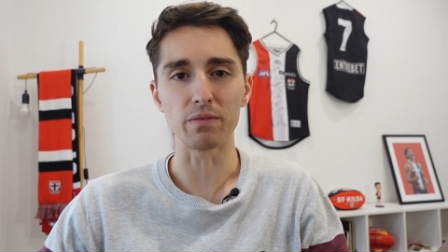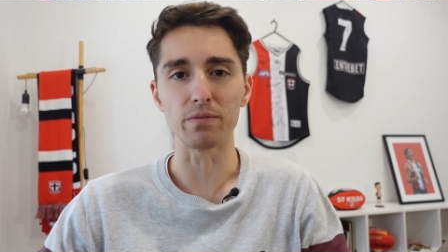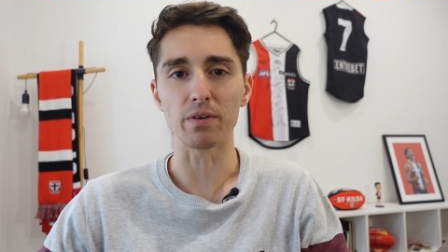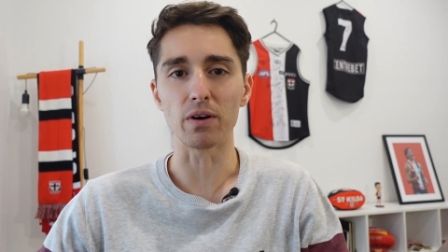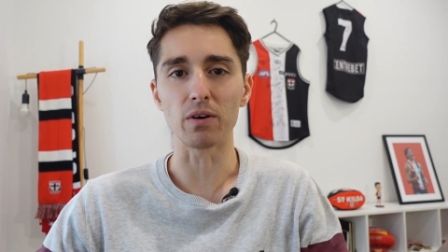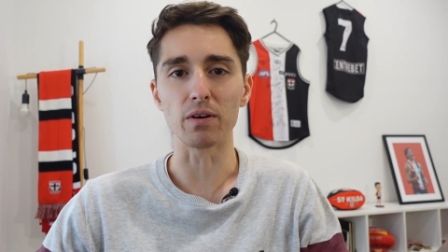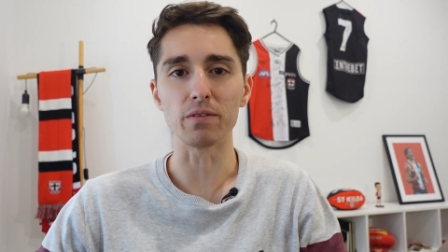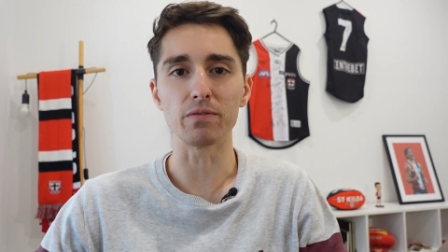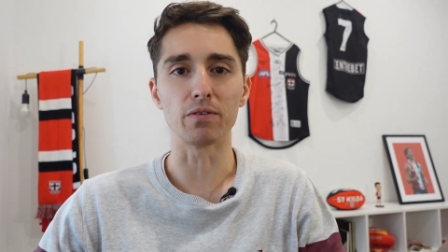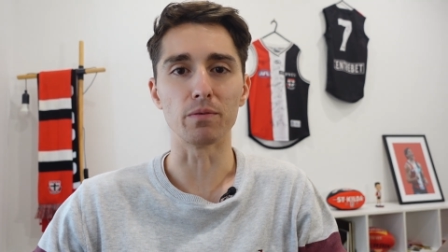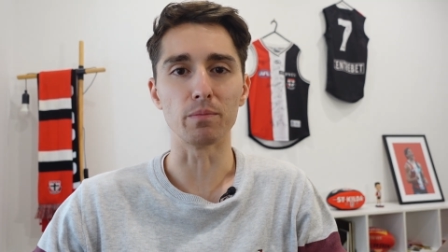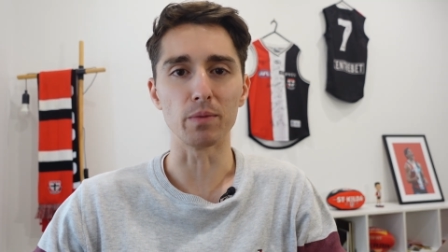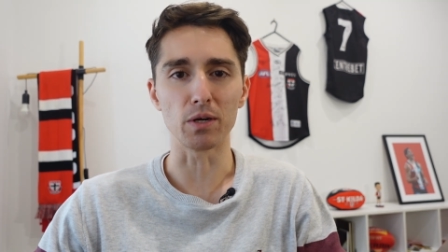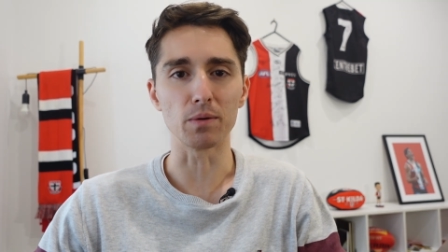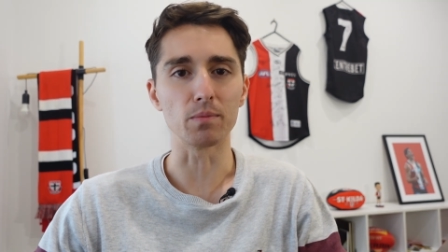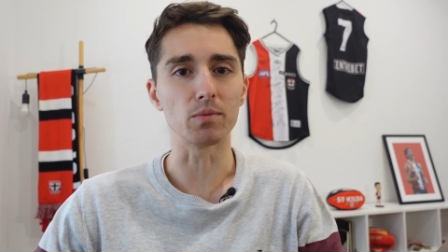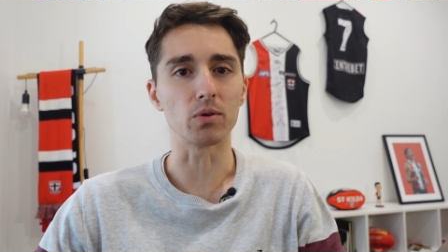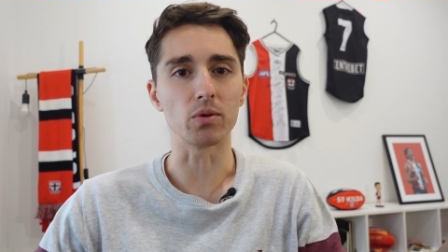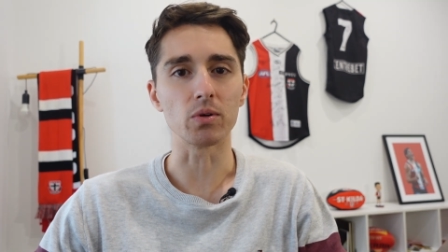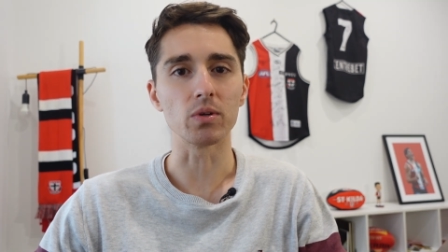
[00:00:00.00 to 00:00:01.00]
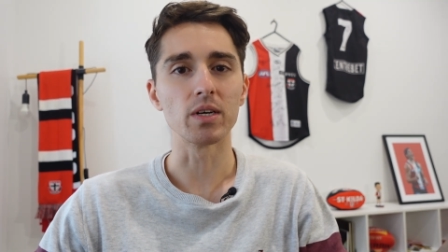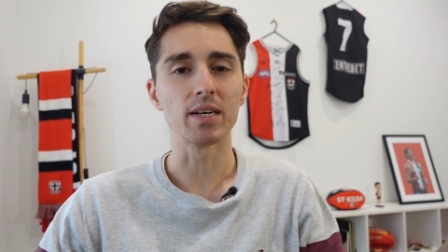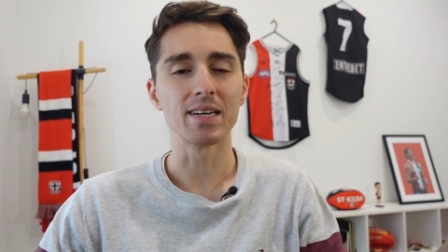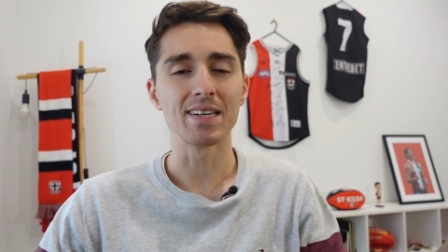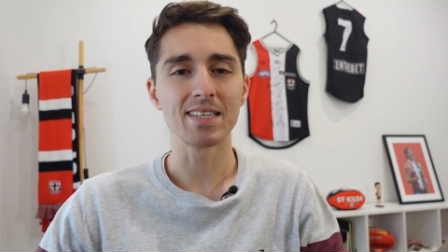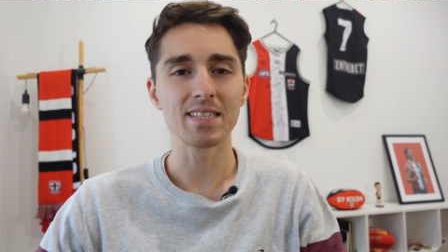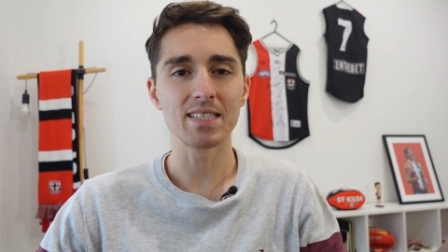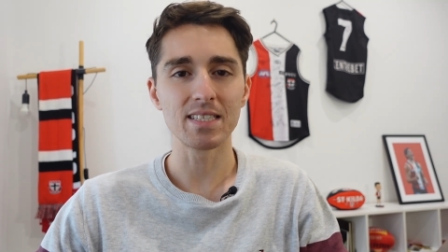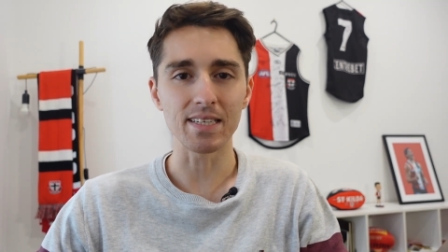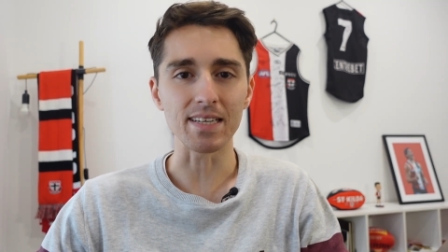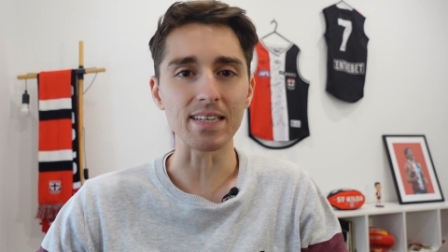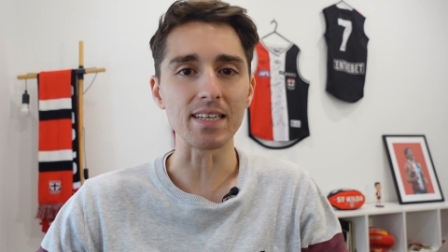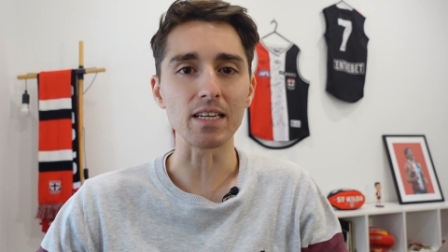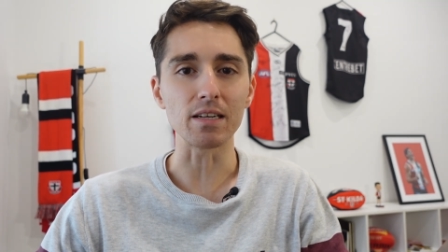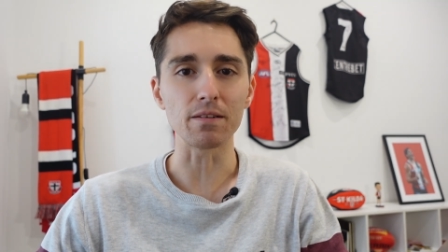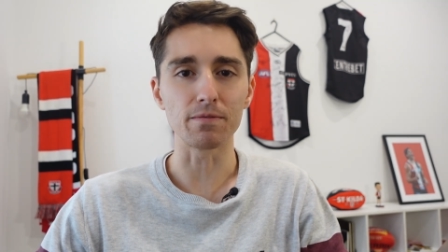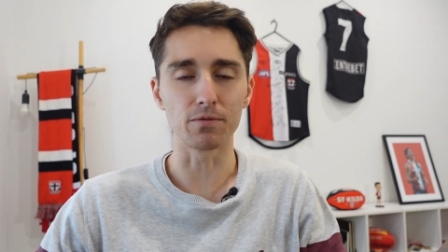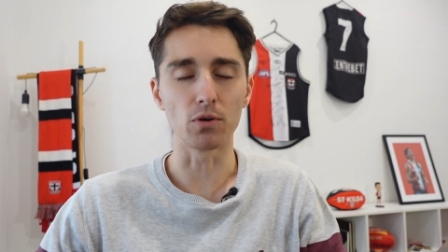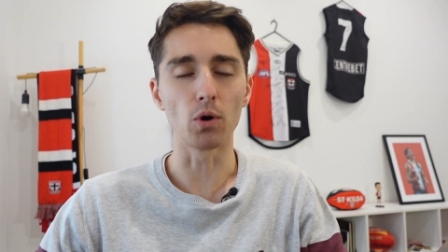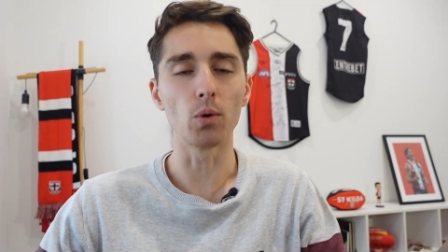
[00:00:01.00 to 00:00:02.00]
very formidable Sydney
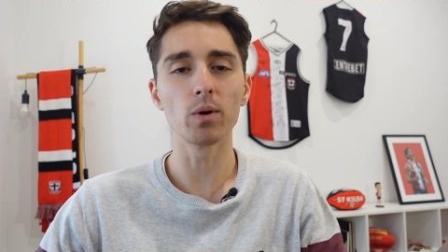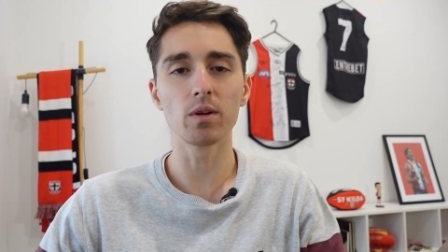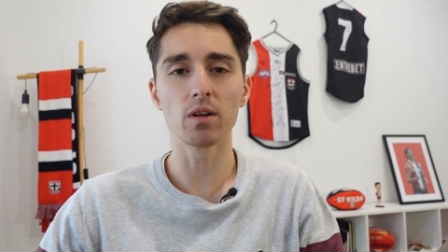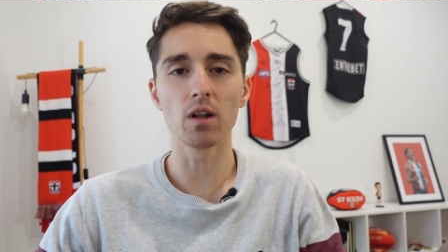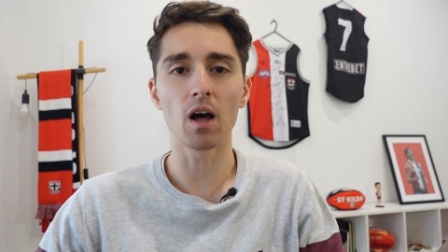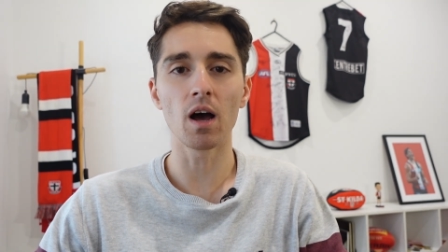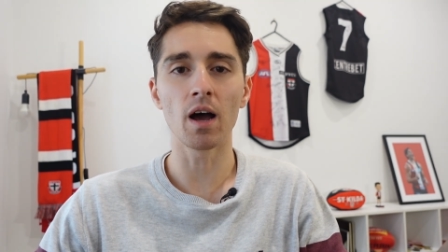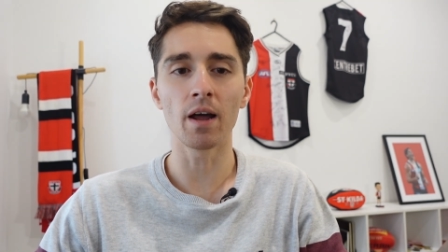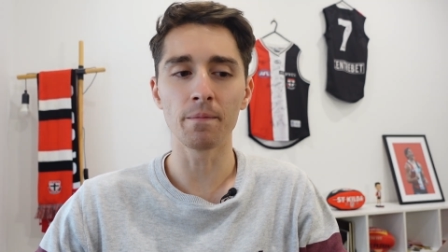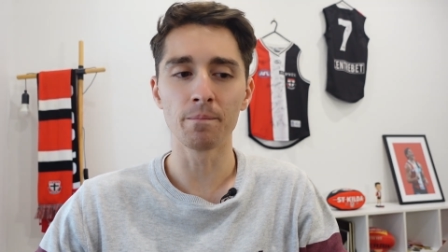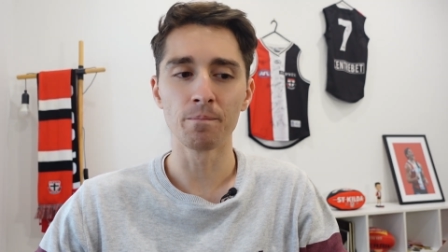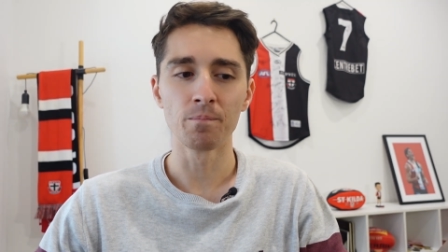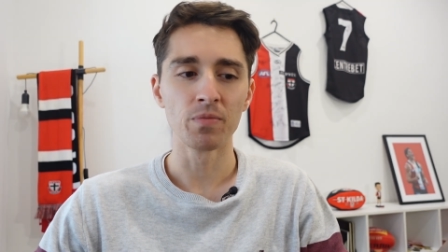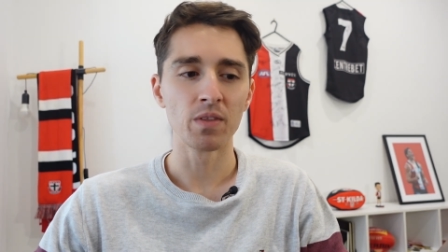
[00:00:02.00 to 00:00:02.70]
forward line.